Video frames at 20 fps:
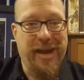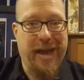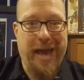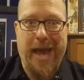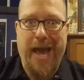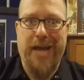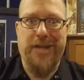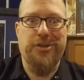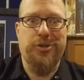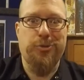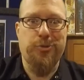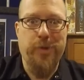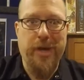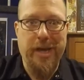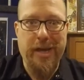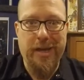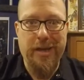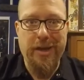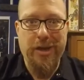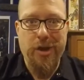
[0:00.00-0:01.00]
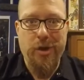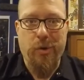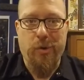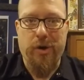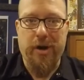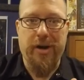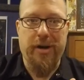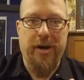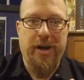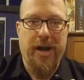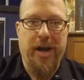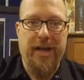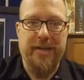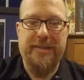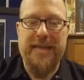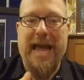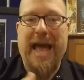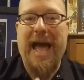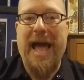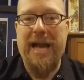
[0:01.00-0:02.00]
X Wing or
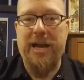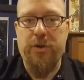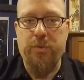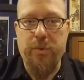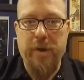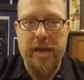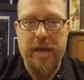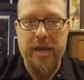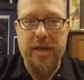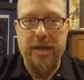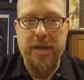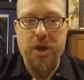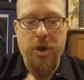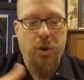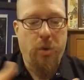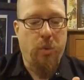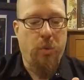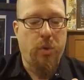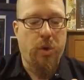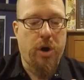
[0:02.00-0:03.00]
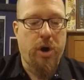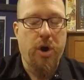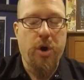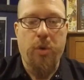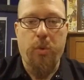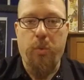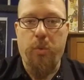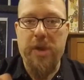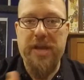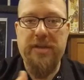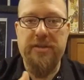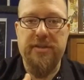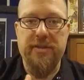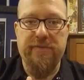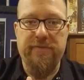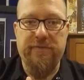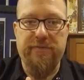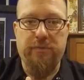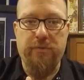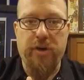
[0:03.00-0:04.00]
Attack Wing or Wings
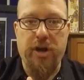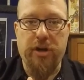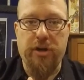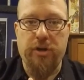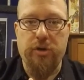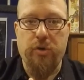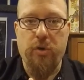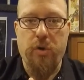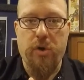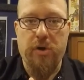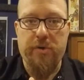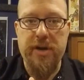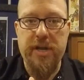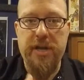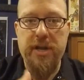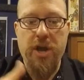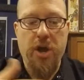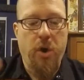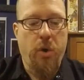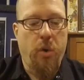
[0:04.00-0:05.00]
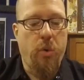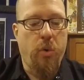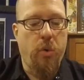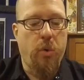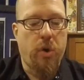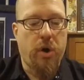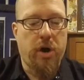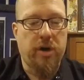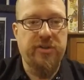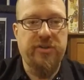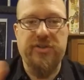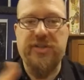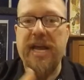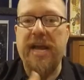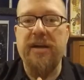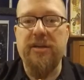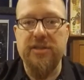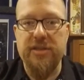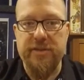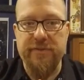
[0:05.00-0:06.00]
of Glory or
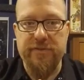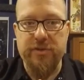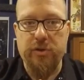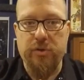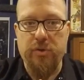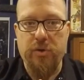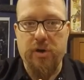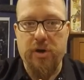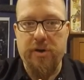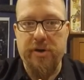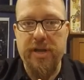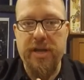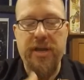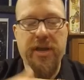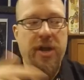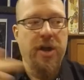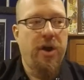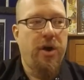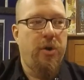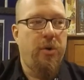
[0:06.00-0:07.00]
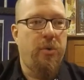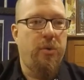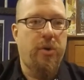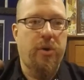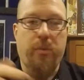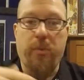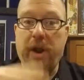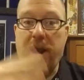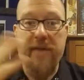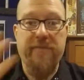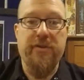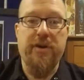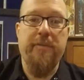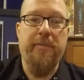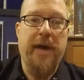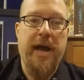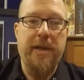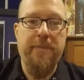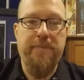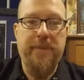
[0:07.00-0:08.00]
Sails of Glory or whatever it
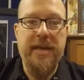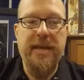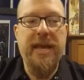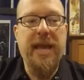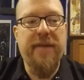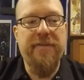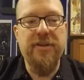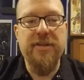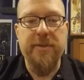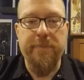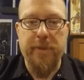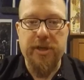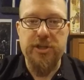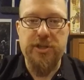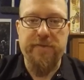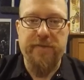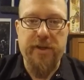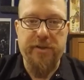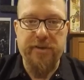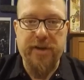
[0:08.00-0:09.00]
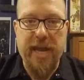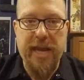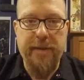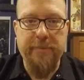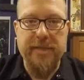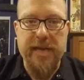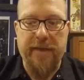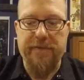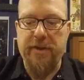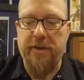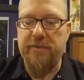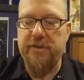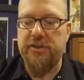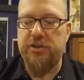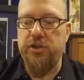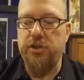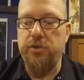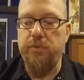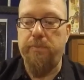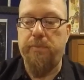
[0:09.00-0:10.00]
might be, yeah, there's a bunch of other games out there, this
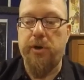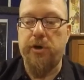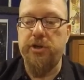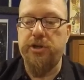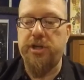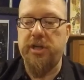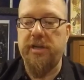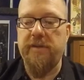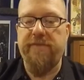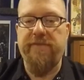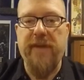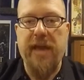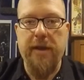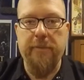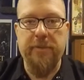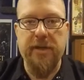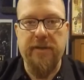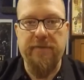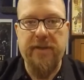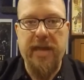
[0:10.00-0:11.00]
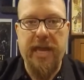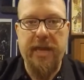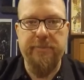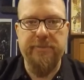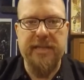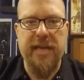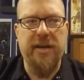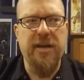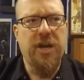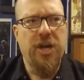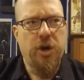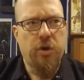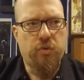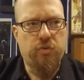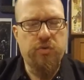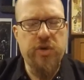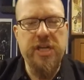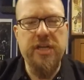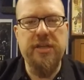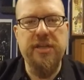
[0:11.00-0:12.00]
new burgeoning family of games that
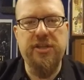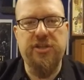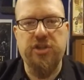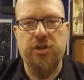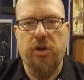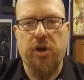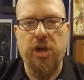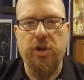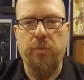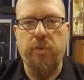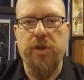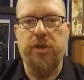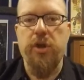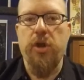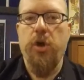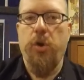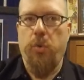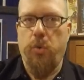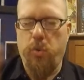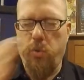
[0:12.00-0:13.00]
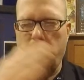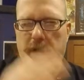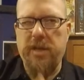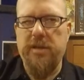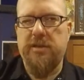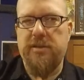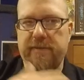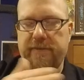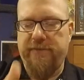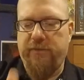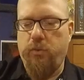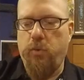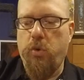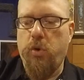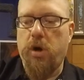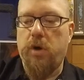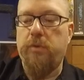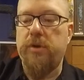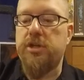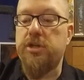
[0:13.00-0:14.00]
really started with Wings of
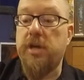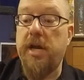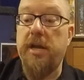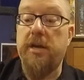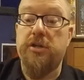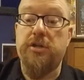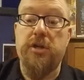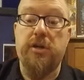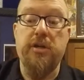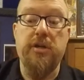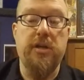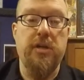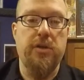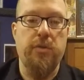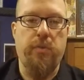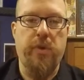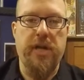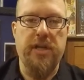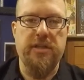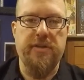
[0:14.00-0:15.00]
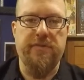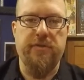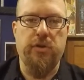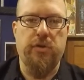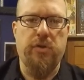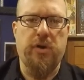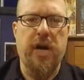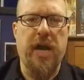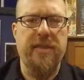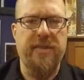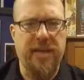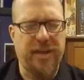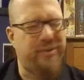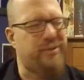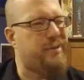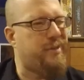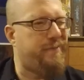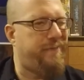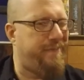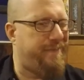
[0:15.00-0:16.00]
War, which later turned into Wings of Glory, I think
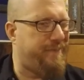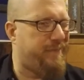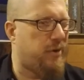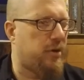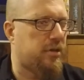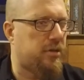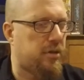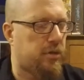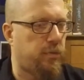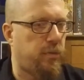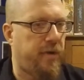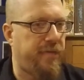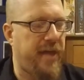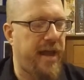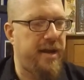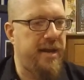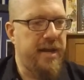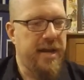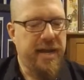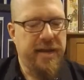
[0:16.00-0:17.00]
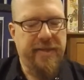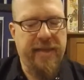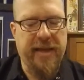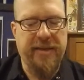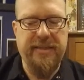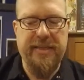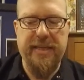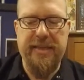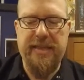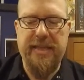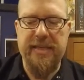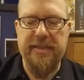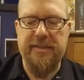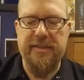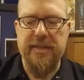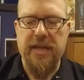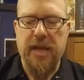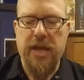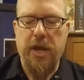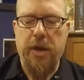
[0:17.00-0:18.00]
was the first one that, that did
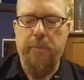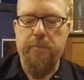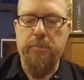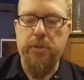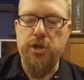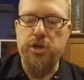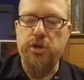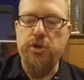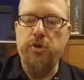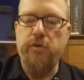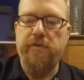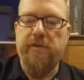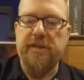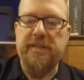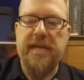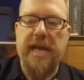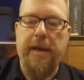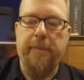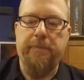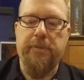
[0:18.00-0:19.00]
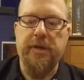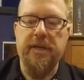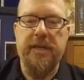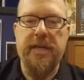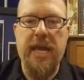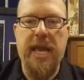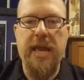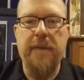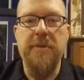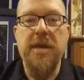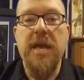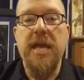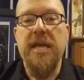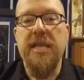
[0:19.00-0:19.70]
this maneuver template game.